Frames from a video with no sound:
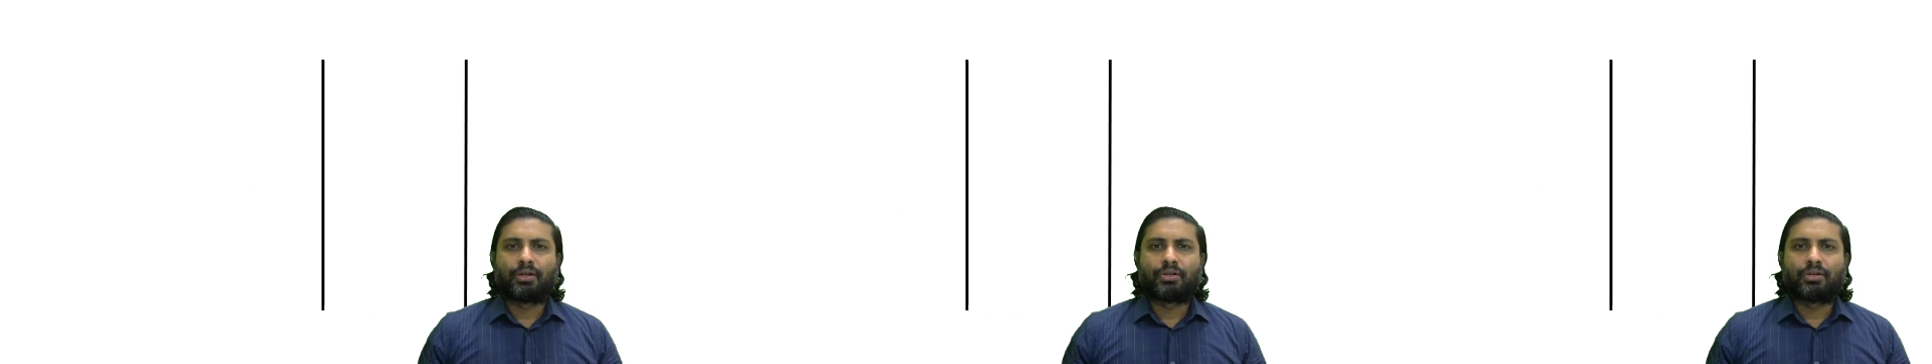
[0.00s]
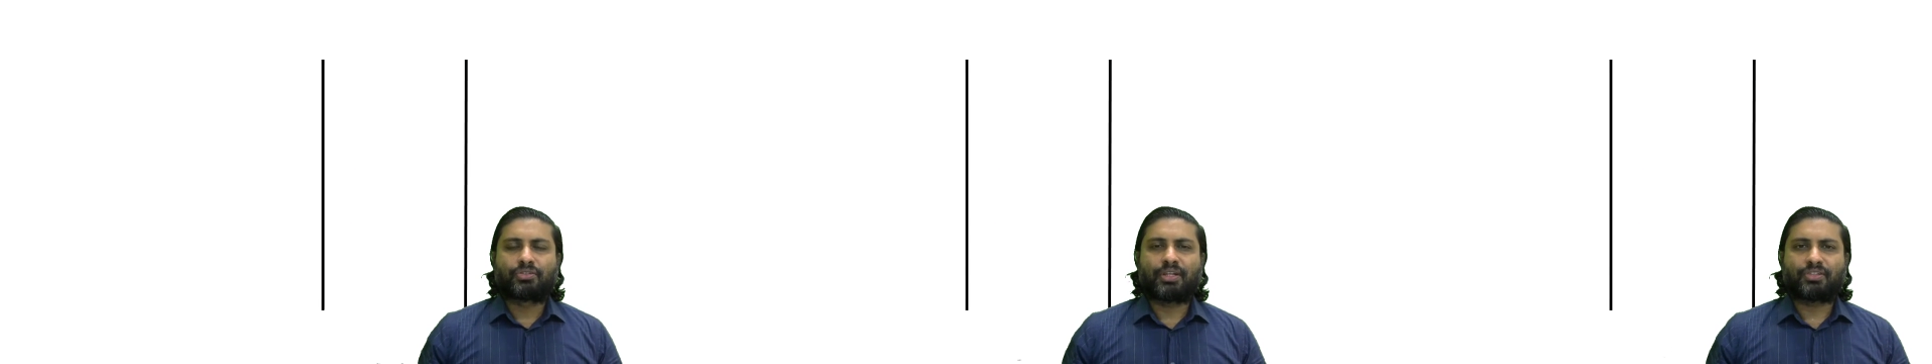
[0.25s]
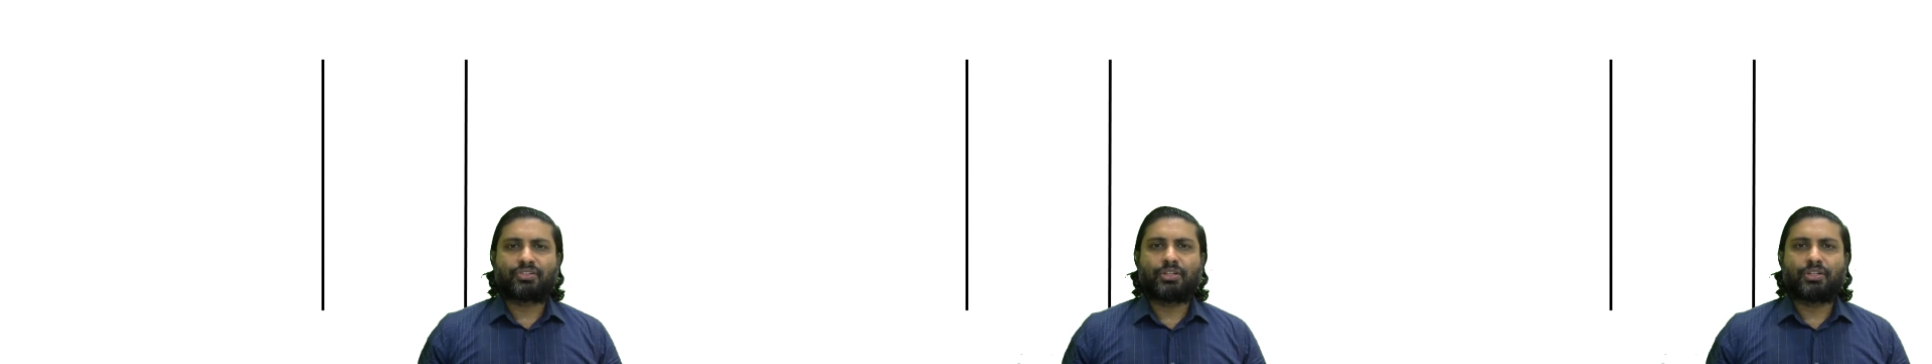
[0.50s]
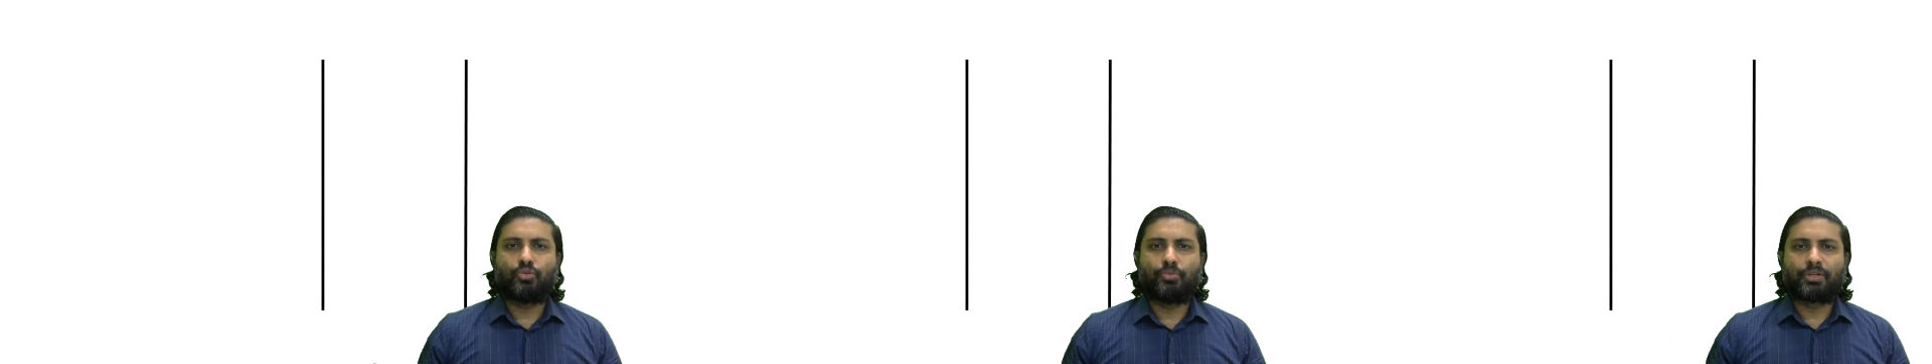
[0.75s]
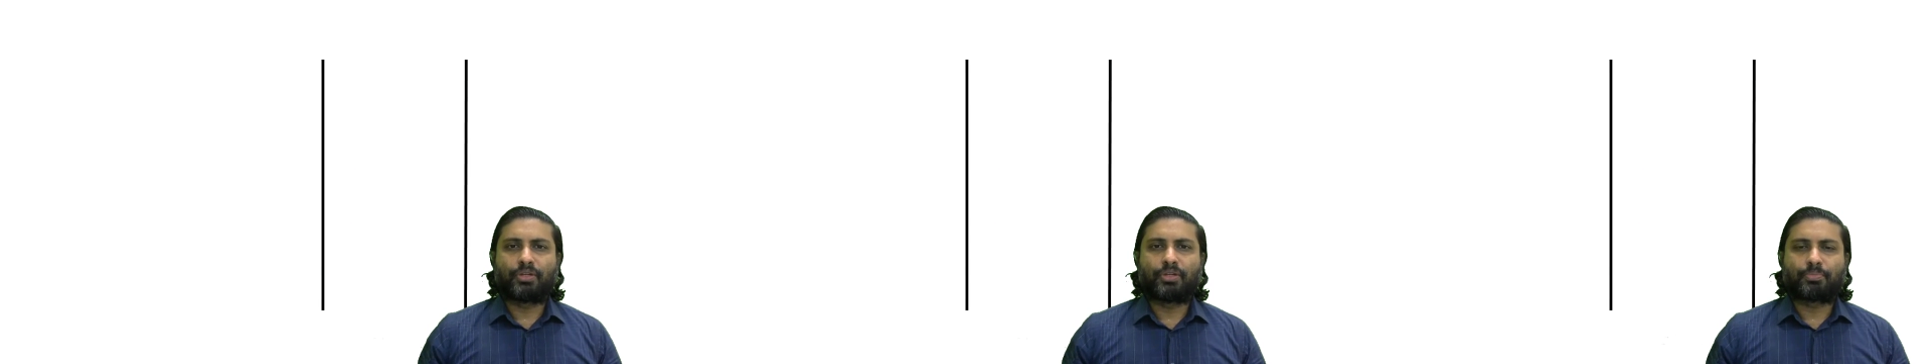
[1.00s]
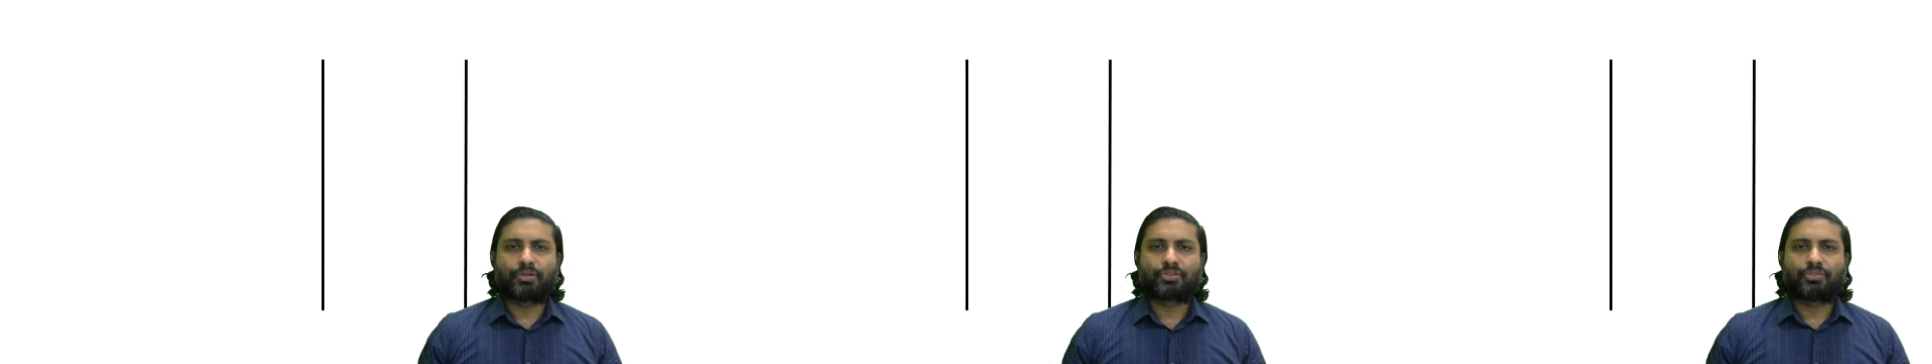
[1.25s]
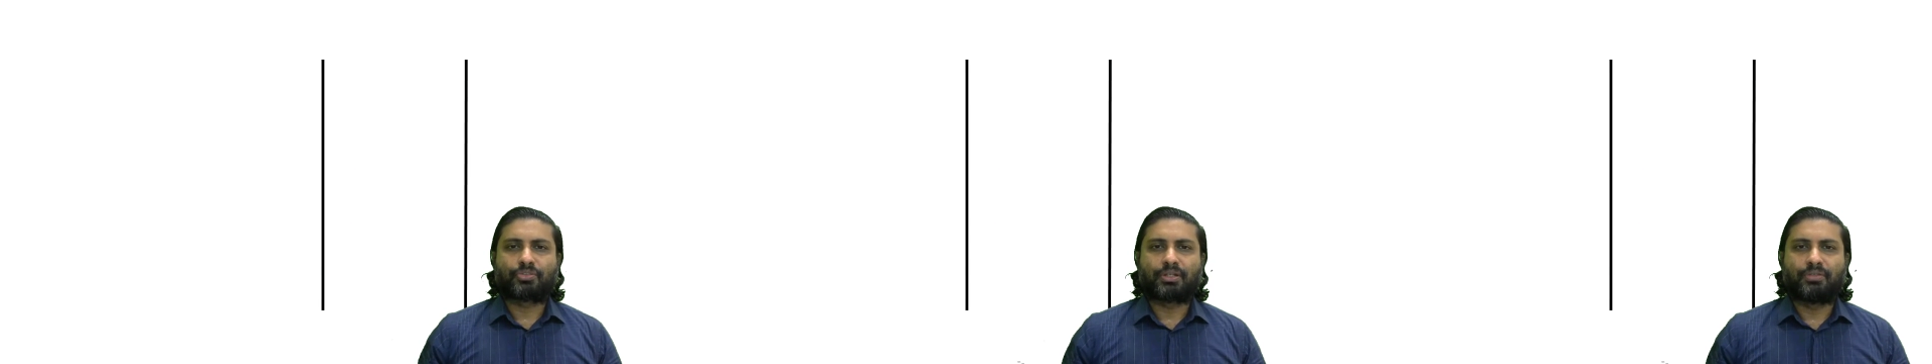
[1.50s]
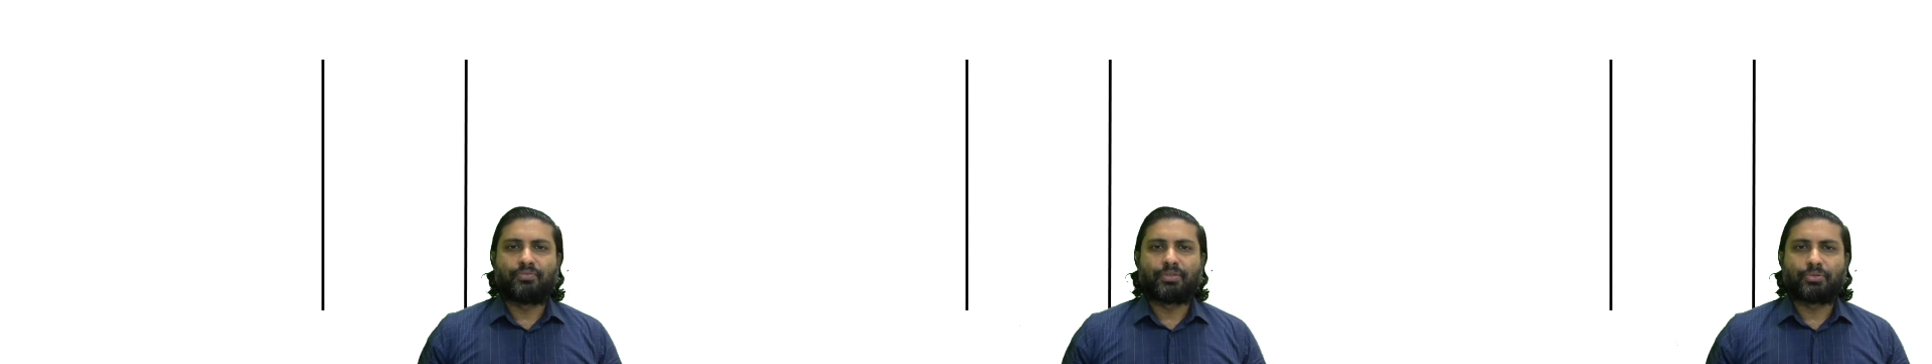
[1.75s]
So that's the lumen of the proximal
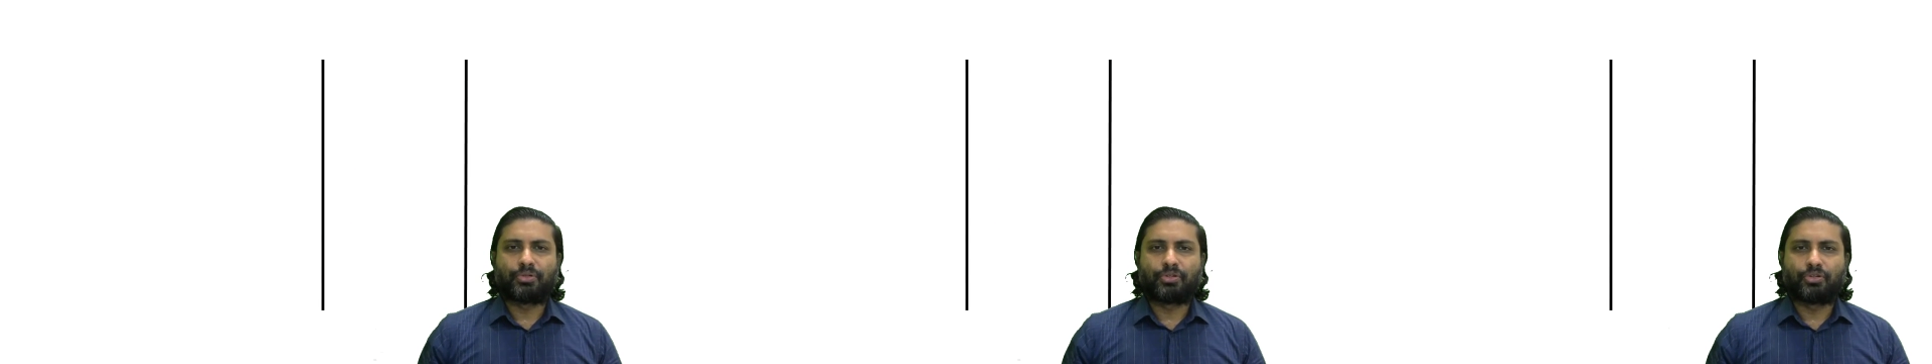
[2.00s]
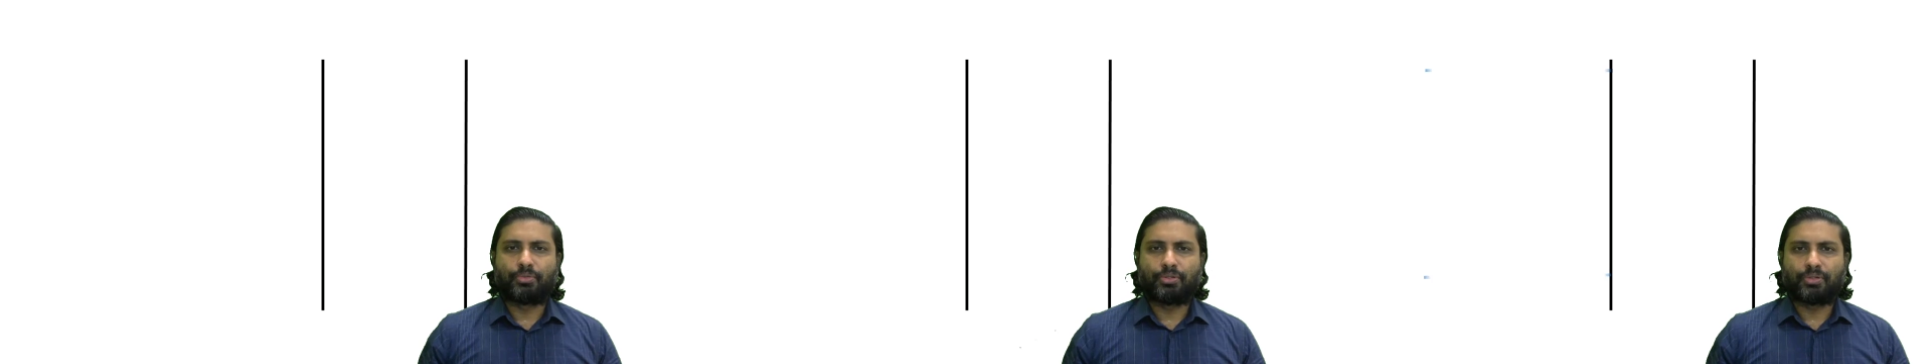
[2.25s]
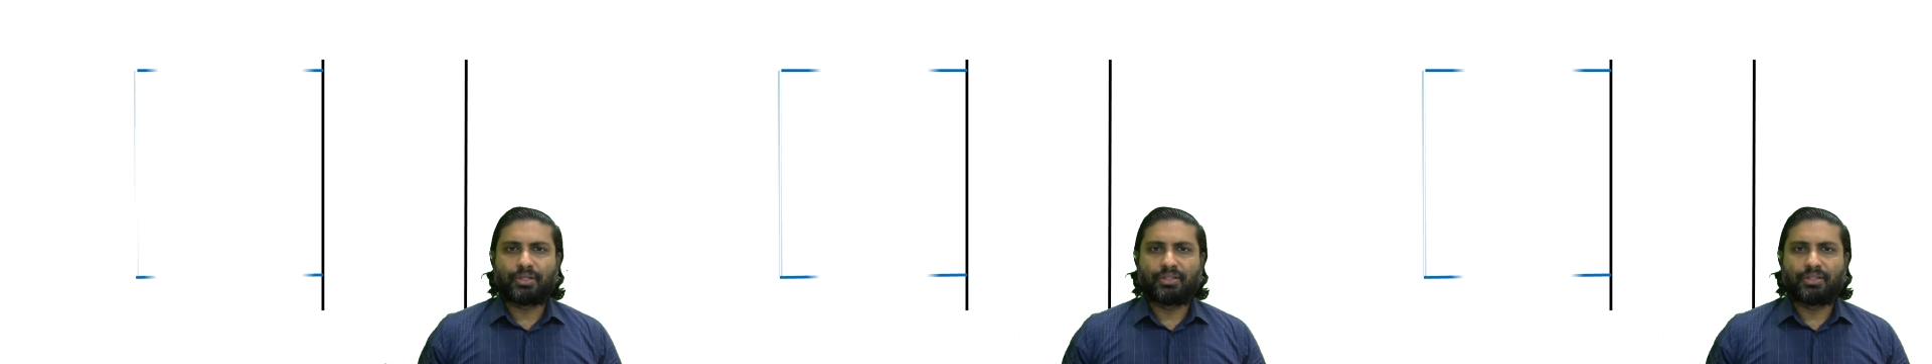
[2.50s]
convoluted tubule,